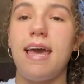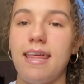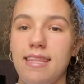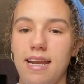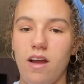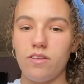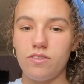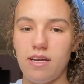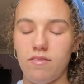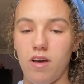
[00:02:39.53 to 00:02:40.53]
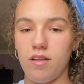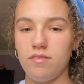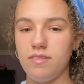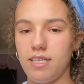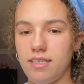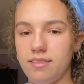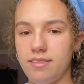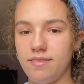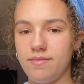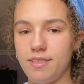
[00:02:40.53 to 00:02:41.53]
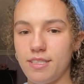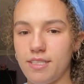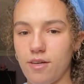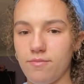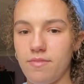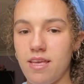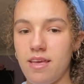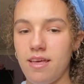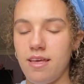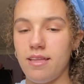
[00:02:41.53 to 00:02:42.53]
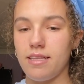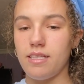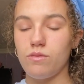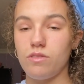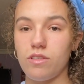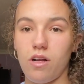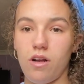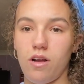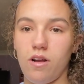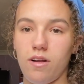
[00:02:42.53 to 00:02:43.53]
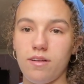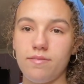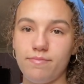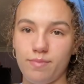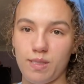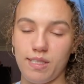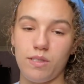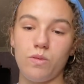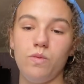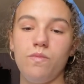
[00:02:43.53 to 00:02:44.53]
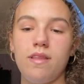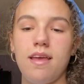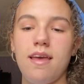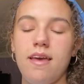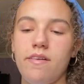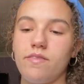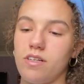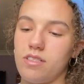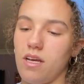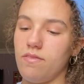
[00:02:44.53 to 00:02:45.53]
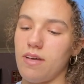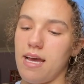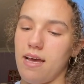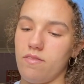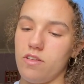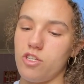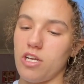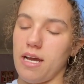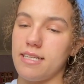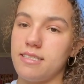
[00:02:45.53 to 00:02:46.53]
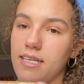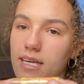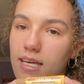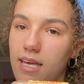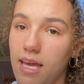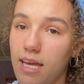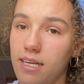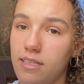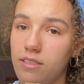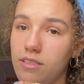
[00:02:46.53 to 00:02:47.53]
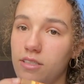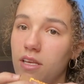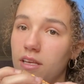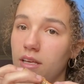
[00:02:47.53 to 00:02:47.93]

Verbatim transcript: And then I also have all of these. So these ones are pretty cool. First off, I have the chai tea. It is